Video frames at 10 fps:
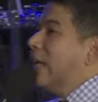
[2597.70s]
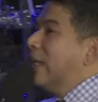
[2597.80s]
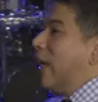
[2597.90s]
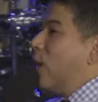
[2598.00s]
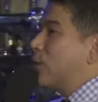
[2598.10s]

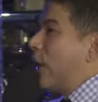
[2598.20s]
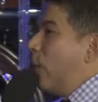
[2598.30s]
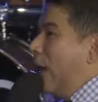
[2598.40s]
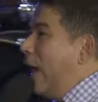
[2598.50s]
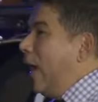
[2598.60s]
they don't say,
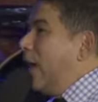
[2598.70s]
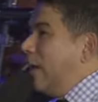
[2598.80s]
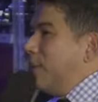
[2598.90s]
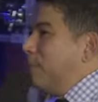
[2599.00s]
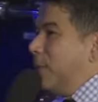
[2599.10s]
well, I'll
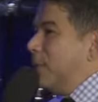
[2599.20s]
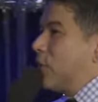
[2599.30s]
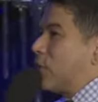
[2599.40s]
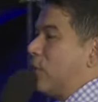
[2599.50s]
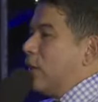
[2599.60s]
let mommy
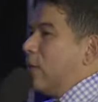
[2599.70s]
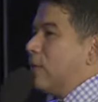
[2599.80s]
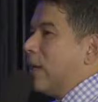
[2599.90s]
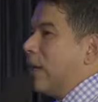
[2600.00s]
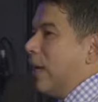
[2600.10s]
just, you know,
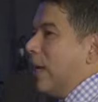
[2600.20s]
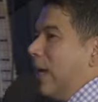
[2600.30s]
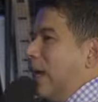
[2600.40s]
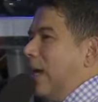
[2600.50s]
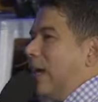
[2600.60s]

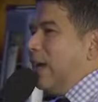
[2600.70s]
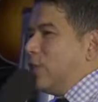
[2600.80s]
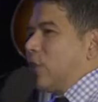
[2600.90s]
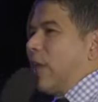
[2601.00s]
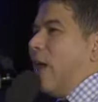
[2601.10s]
uh, uh,
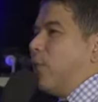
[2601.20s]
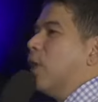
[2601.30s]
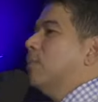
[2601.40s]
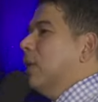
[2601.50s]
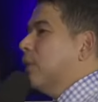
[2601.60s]
just have
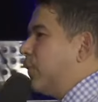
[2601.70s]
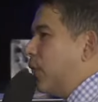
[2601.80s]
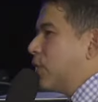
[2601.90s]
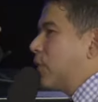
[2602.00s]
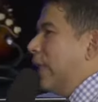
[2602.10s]
her meal
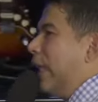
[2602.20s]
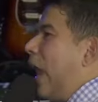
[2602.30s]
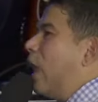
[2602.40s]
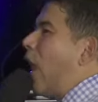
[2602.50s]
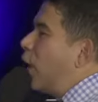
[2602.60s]
first and then
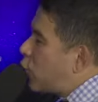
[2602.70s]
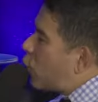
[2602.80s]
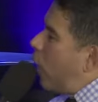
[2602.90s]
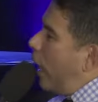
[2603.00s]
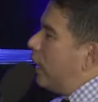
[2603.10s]
I'll, I'll just
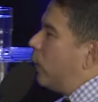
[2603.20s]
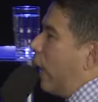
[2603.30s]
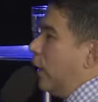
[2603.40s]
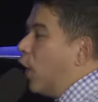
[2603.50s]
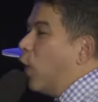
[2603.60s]
quietly
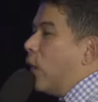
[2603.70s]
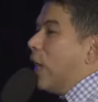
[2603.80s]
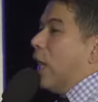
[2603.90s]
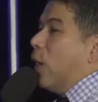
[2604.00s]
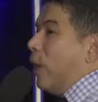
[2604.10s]
wait. No,
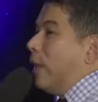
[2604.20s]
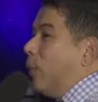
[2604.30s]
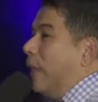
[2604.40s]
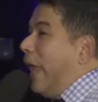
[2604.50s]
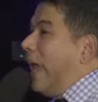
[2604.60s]
when,
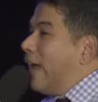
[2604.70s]
when they,